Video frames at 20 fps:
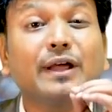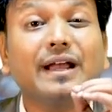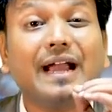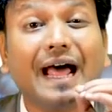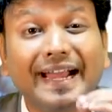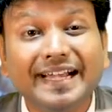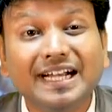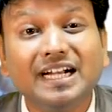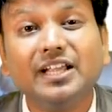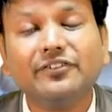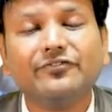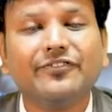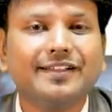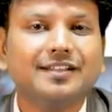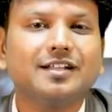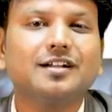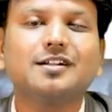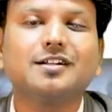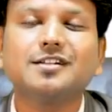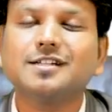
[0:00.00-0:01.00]
can identify
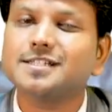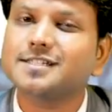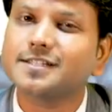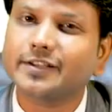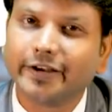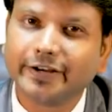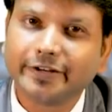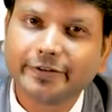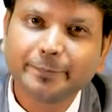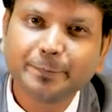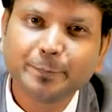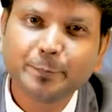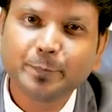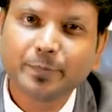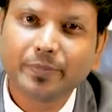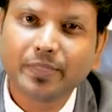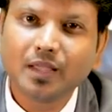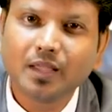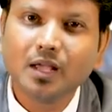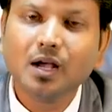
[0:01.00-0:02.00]
the discrete.
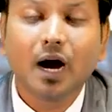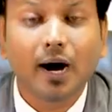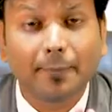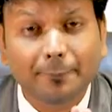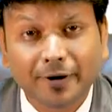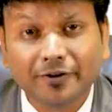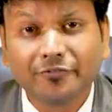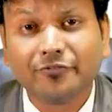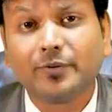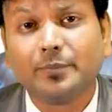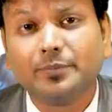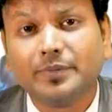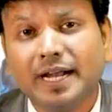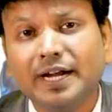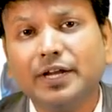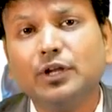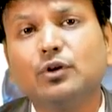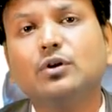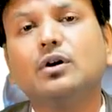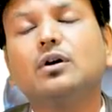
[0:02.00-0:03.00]
Apart from
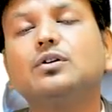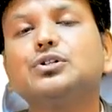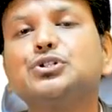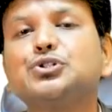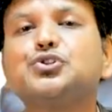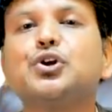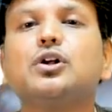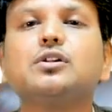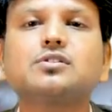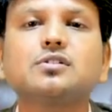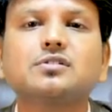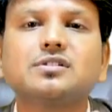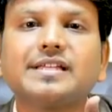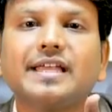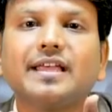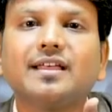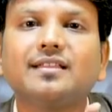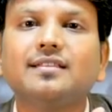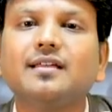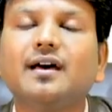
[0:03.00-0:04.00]
that, you should also
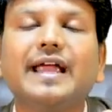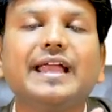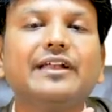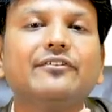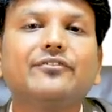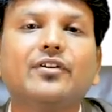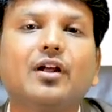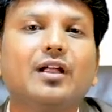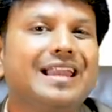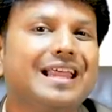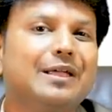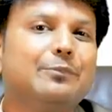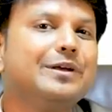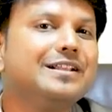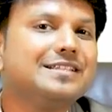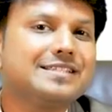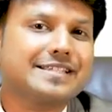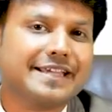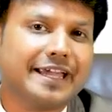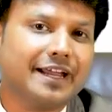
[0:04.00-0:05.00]
see the
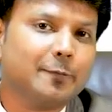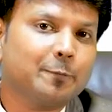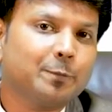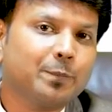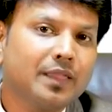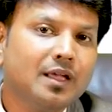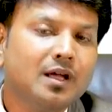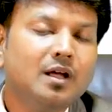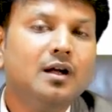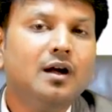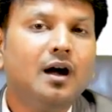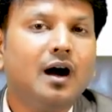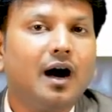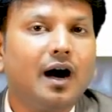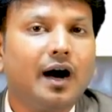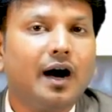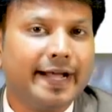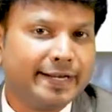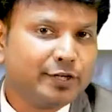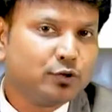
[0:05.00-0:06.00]
infralabial scale.
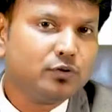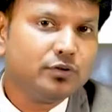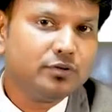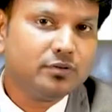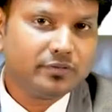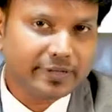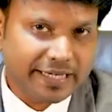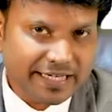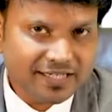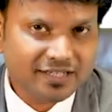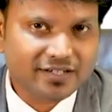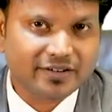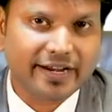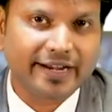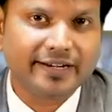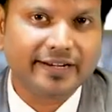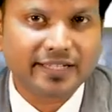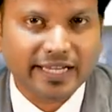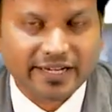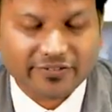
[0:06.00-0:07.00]
I told you in
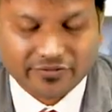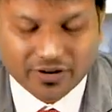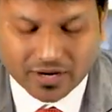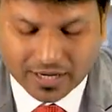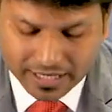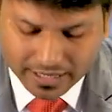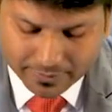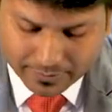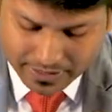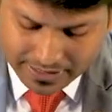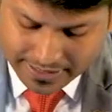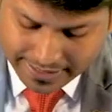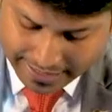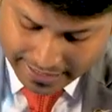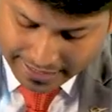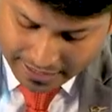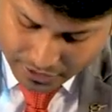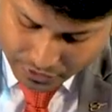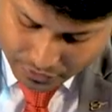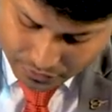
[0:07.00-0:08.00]
crate, the infralabial
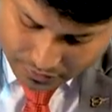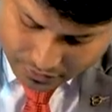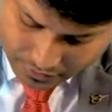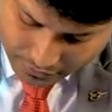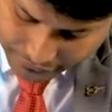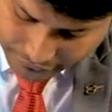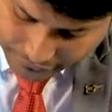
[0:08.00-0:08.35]
scale, the